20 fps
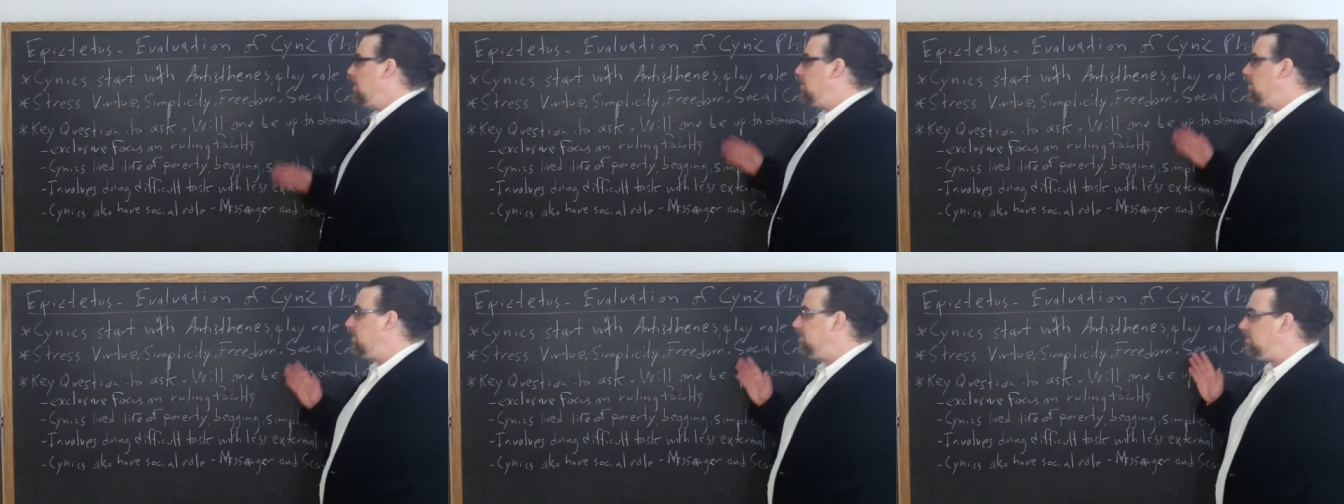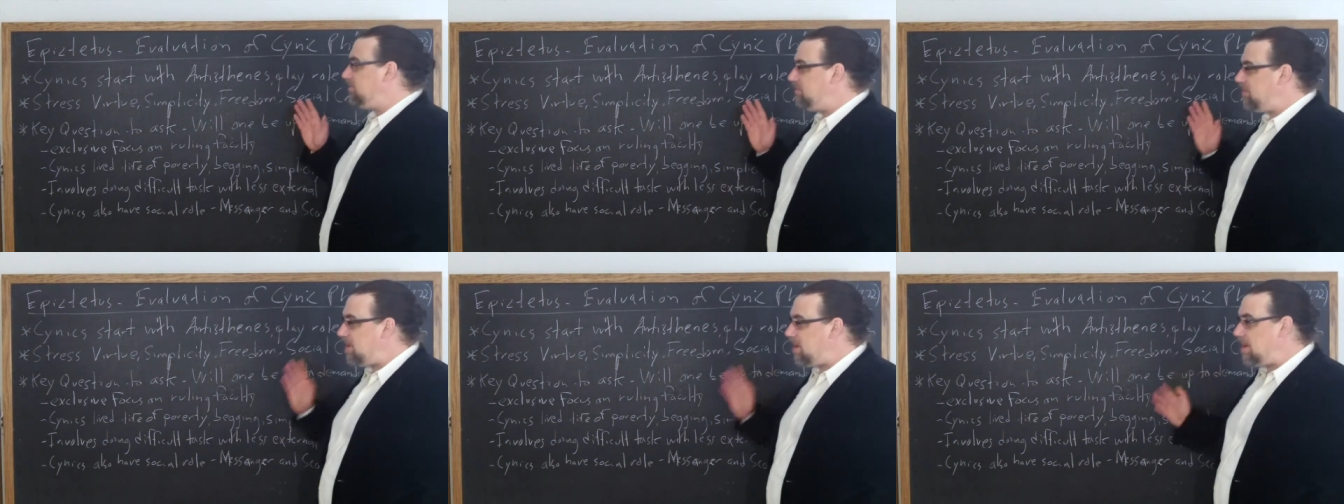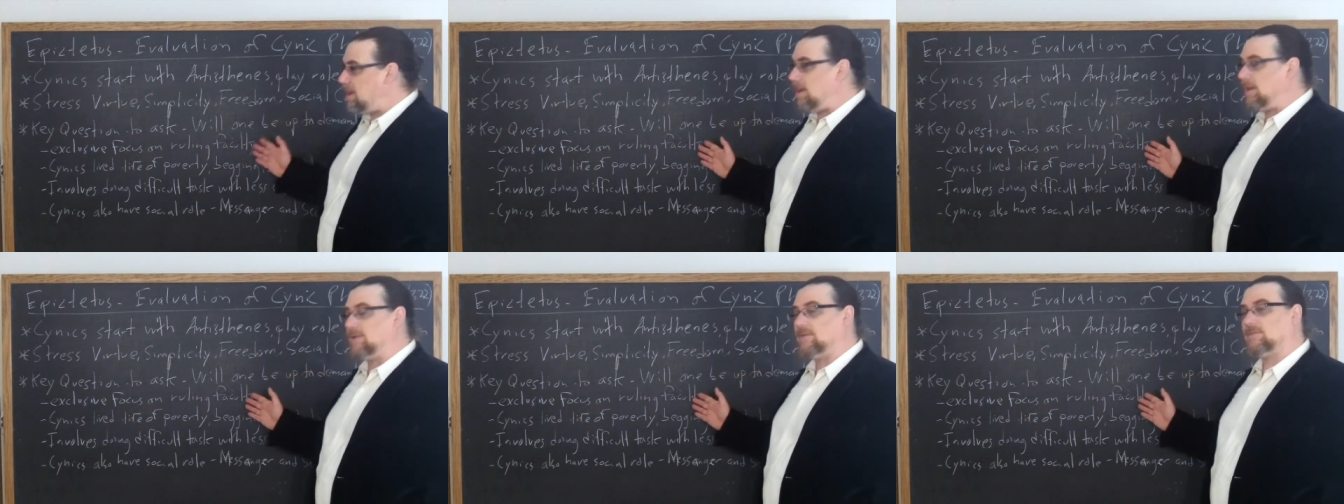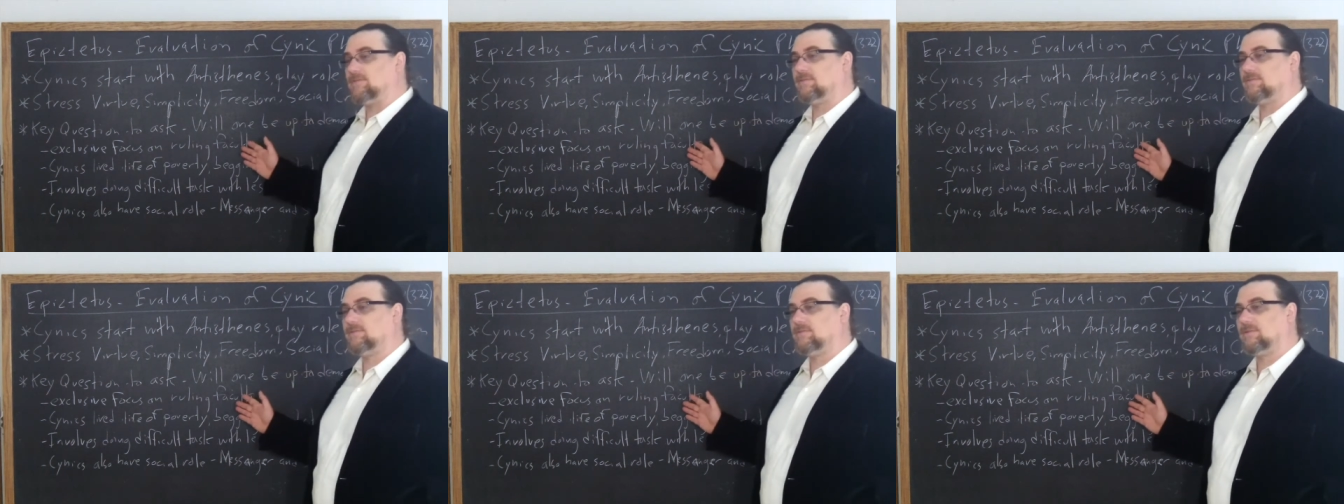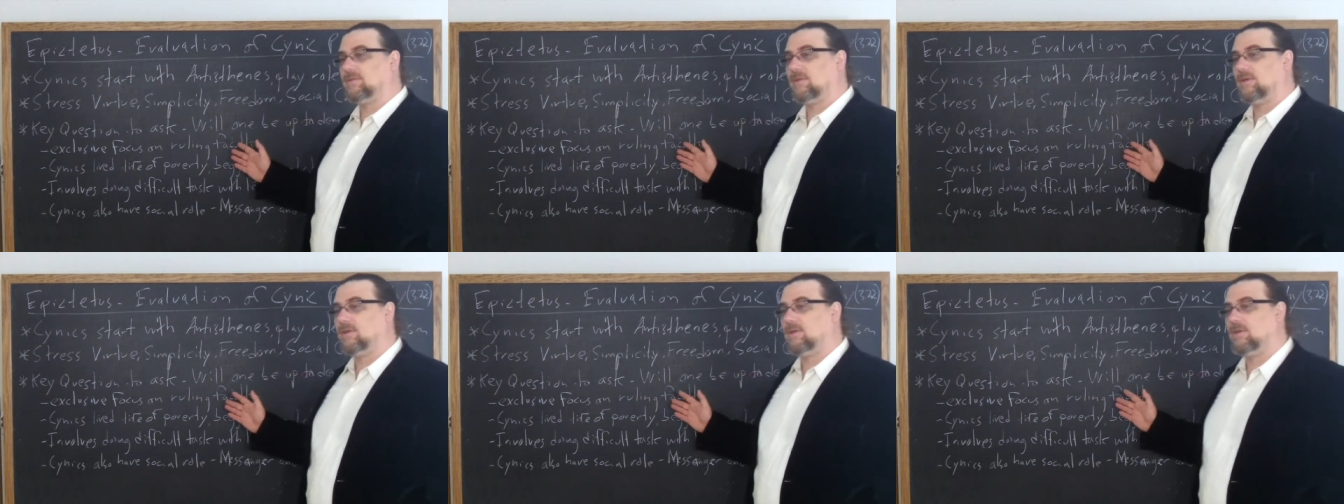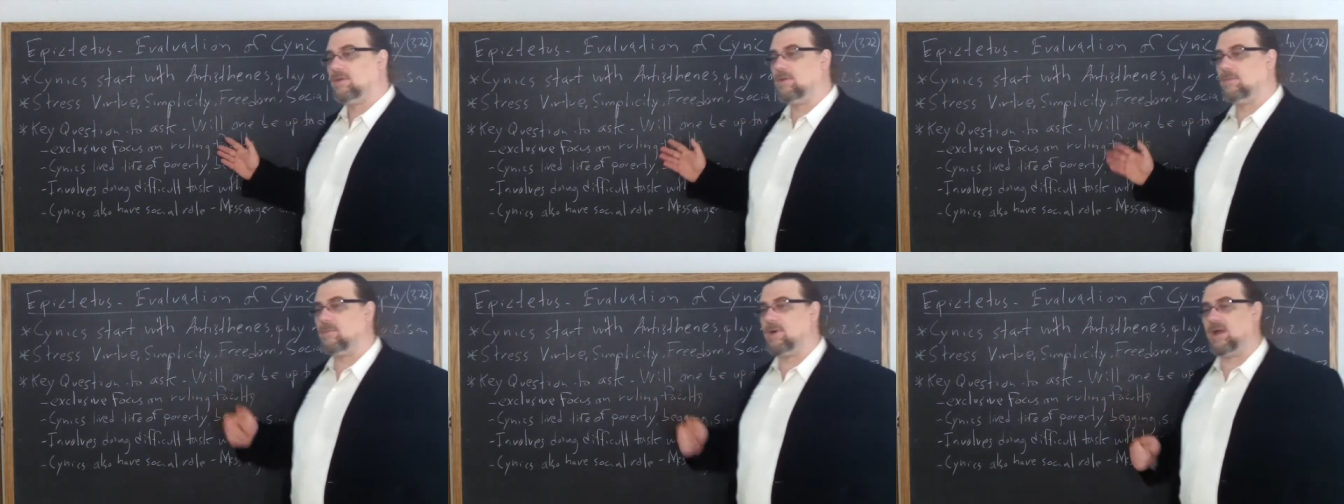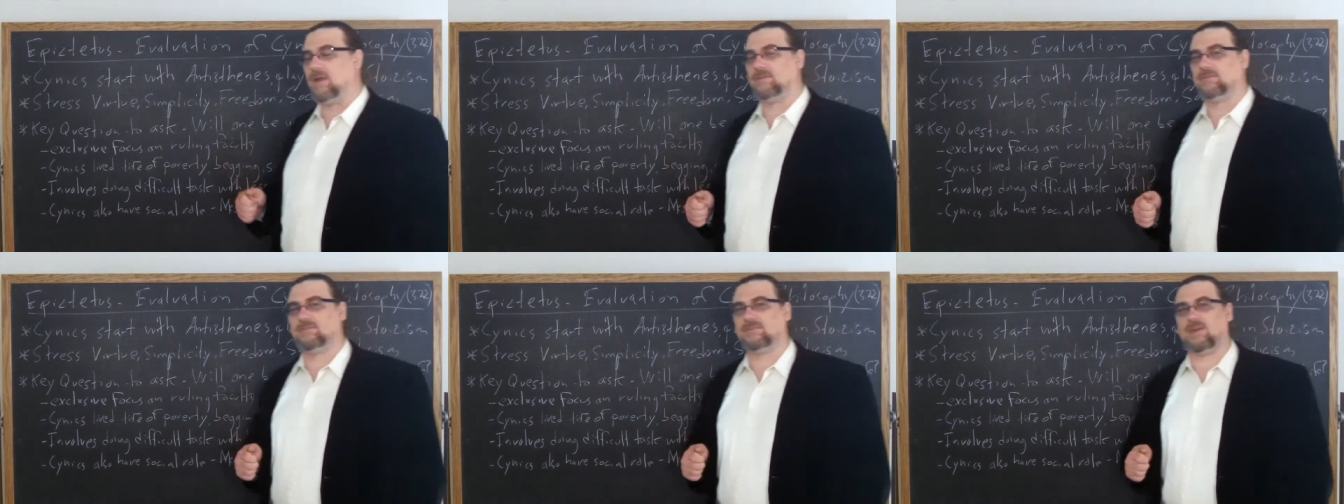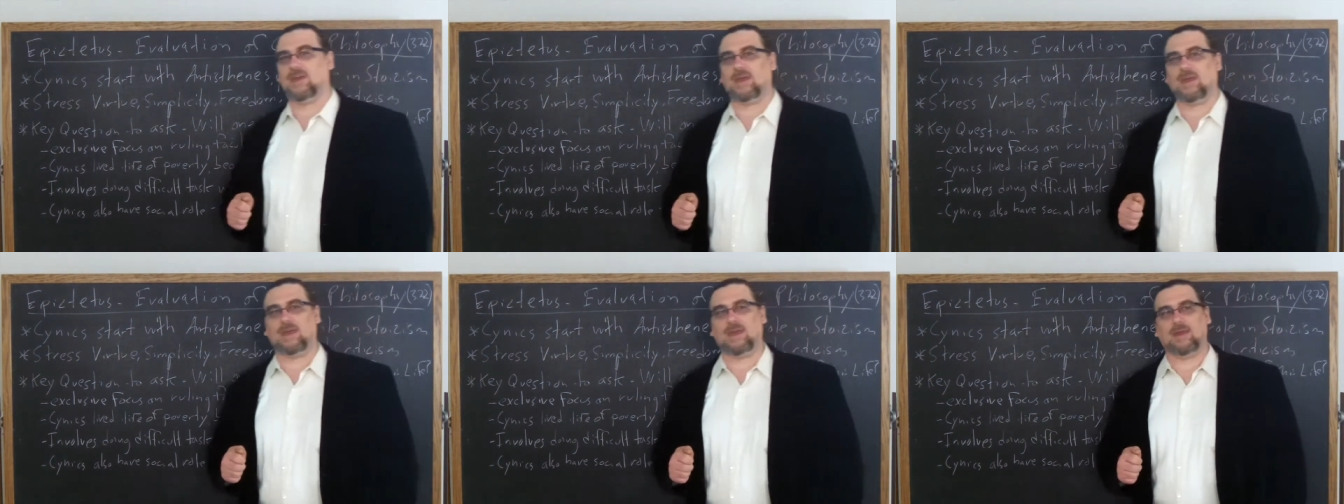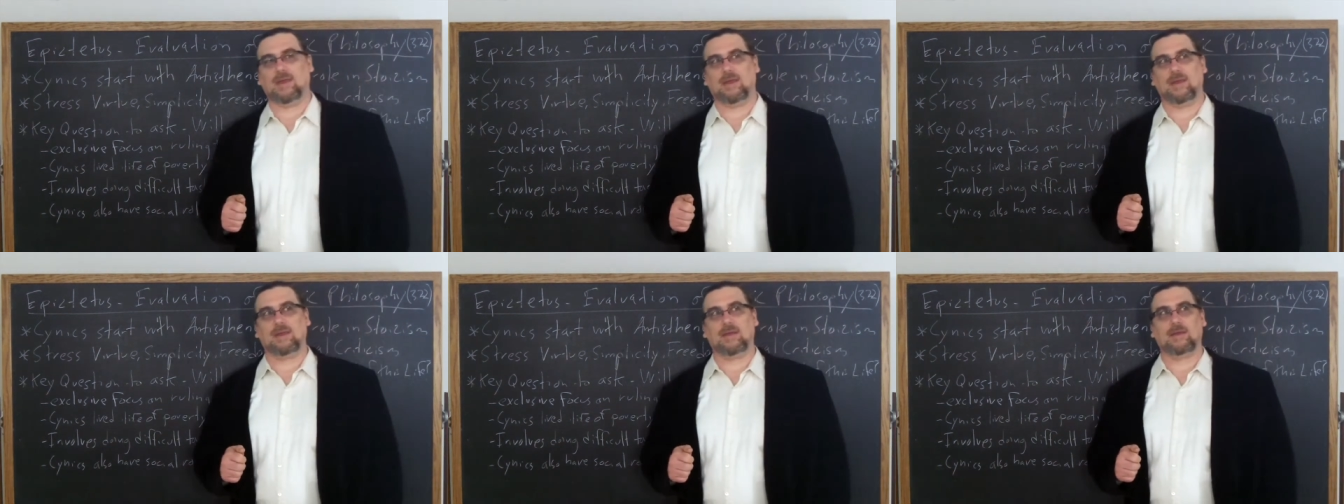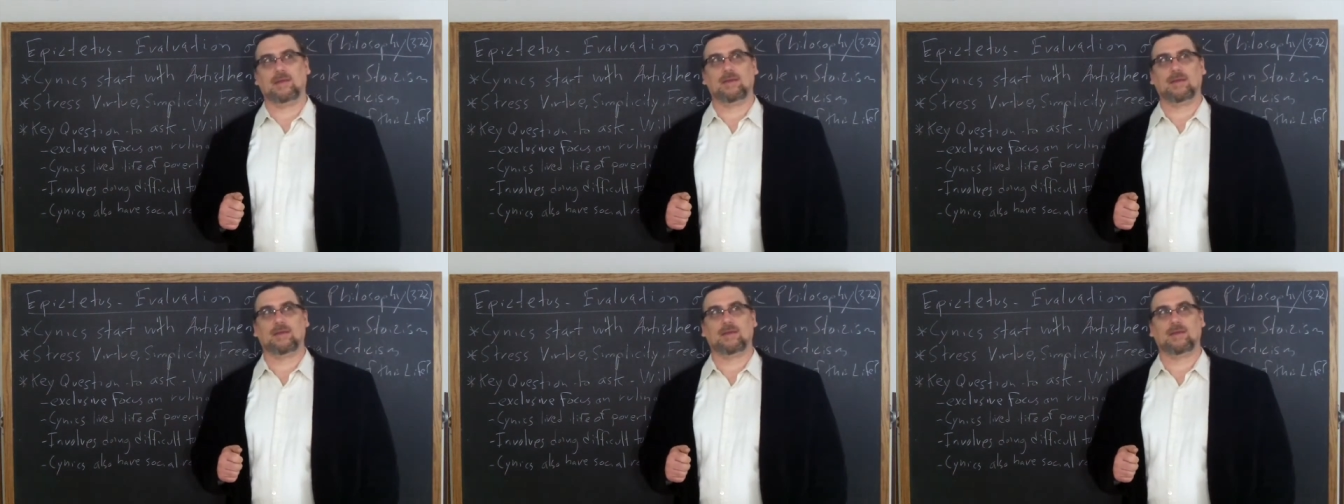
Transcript: The cynics, you might say,